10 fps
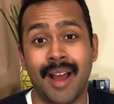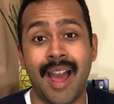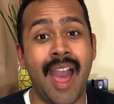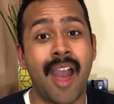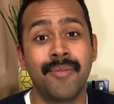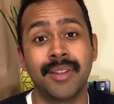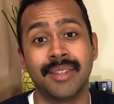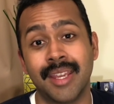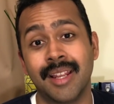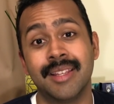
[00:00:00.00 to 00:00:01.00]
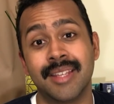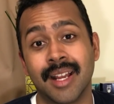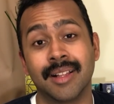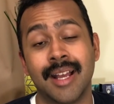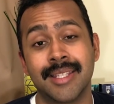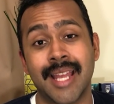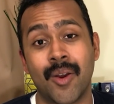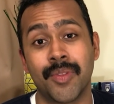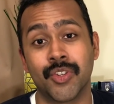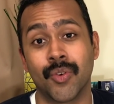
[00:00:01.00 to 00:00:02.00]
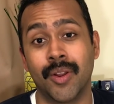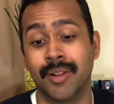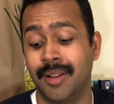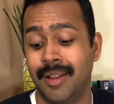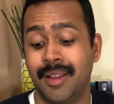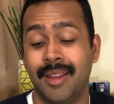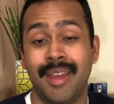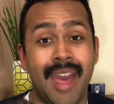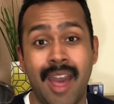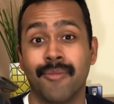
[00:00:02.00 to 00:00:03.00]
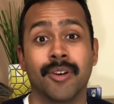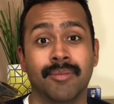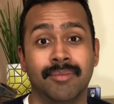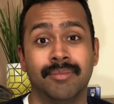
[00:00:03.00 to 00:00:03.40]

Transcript: I haven't needed sunglasses out on the trail ever.